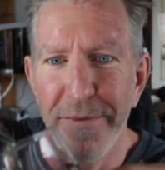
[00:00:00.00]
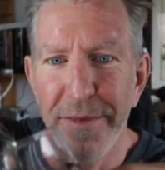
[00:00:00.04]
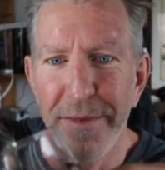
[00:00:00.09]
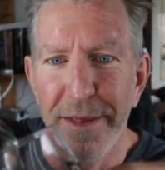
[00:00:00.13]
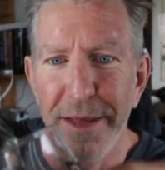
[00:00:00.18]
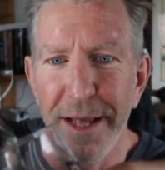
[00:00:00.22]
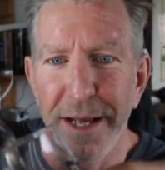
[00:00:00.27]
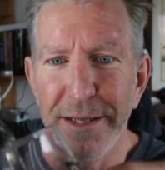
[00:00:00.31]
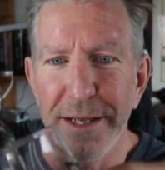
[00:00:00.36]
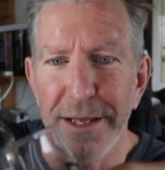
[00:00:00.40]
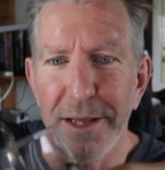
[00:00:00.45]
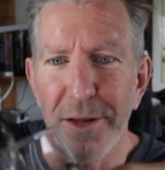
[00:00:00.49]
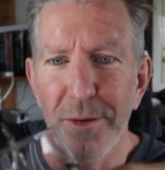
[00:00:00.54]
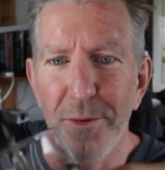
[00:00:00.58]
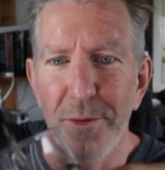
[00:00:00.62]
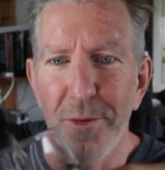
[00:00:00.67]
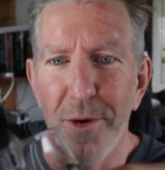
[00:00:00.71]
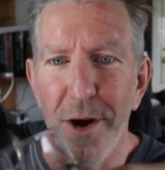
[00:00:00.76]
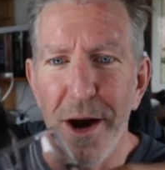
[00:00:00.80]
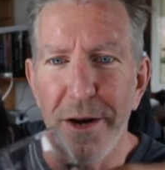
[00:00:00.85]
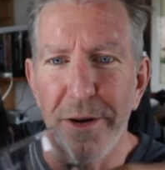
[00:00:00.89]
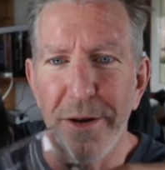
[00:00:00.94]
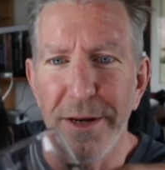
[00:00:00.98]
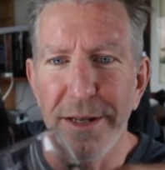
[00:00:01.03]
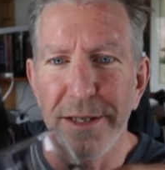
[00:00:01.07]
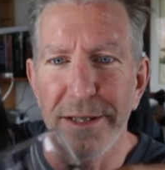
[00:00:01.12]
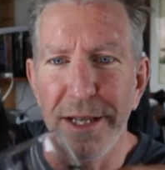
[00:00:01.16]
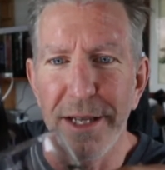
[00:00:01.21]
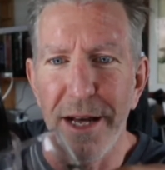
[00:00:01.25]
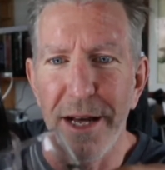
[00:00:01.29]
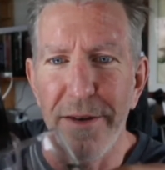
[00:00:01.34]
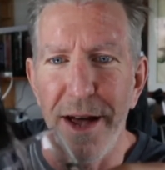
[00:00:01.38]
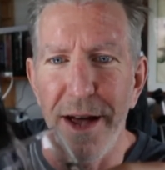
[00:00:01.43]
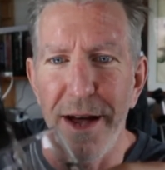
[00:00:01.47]
That's like the wateriest thing
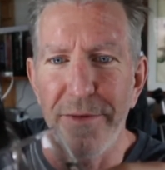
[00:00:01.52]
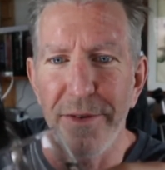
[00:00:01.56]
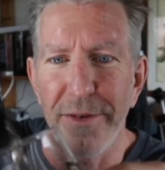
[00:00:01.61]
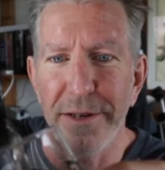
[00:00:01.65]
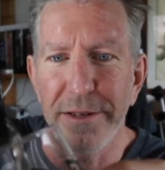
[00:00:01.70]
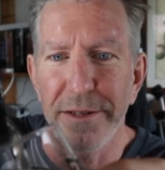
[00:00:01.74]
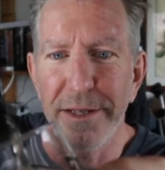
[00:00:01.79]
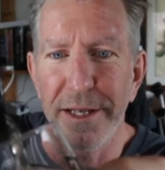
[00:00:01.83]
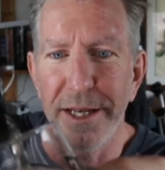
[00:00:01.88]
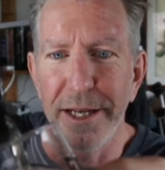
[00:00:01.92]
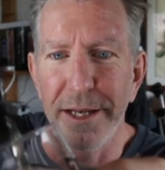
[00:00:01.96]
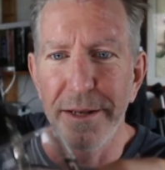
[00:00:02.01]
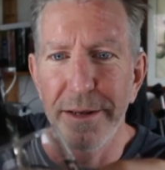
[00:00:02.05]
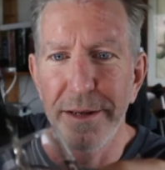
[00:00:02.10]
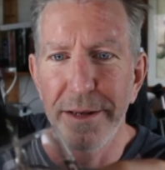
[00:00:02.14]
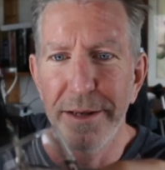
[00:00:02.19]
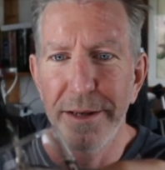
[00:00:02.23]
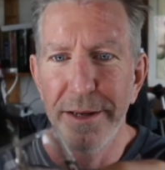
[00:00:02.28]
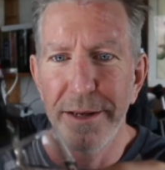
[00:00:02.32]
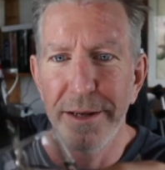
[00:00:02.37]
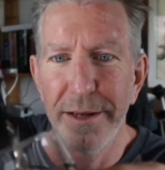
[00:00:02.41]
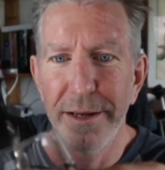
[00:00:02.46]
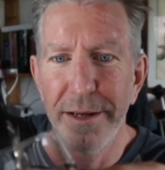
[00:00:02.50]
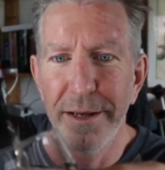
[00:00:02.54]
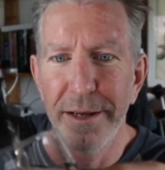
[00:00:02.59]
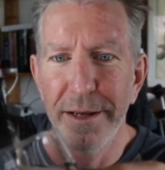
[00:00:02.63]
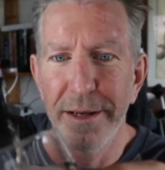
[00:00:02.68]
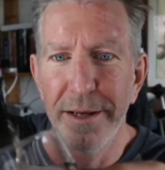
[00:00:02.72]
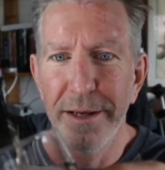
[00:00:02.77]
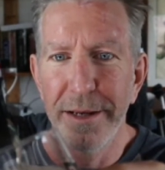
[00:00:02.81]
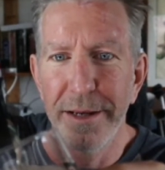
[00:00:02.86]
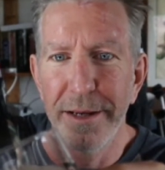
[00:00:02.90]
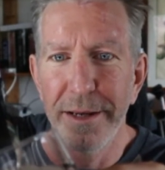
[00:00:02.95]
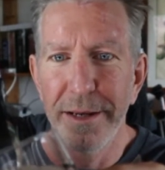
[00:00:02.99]
I've ever seen
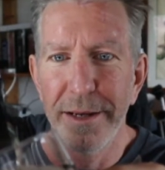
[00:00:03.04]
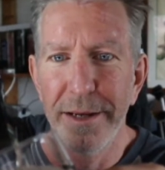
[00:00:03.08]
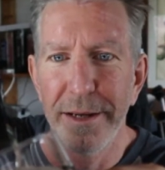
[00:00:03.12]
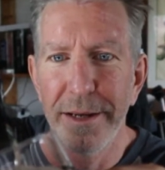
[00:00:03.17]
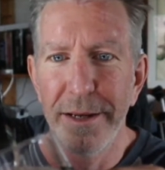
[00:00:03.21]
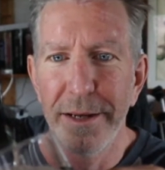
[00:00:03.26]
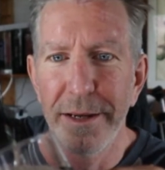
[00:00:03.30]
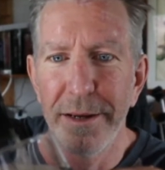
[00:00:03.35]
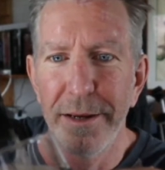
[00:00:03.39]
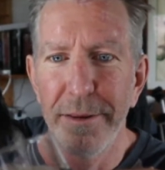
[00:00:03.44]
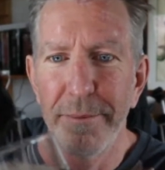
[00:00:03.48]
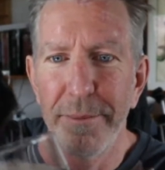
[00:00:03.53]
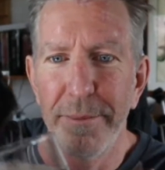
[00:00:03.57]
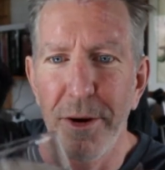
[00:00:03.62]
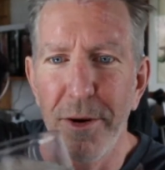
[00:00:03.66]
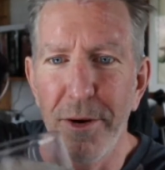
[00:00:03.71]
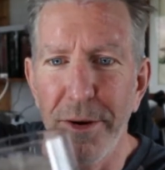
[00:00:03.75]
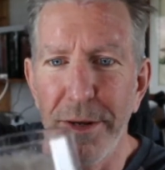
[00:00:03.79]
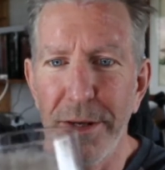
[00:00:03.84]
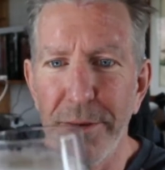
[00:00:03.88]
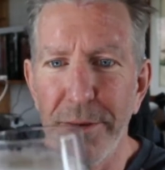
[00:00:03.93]
pour into a